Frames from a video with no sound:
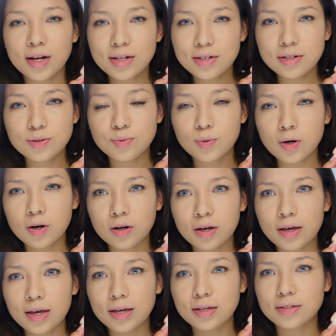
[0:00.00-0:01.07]
I did
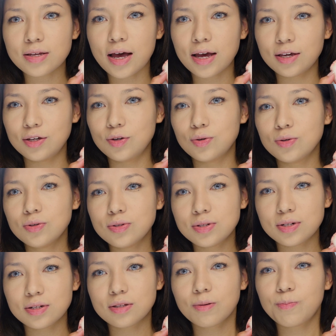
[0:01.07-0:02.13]
wrong is I
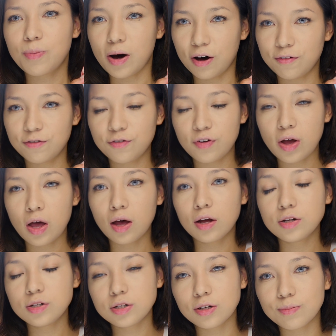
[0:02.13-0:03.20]
used the puff
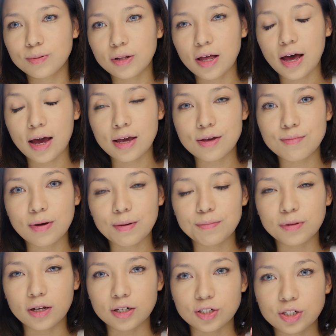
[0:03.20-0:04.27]
to apply my
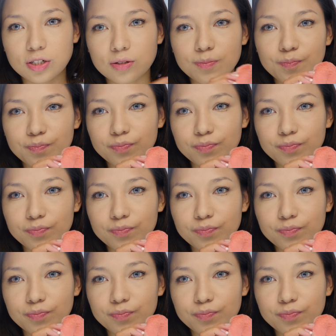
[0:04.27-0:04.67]
blush.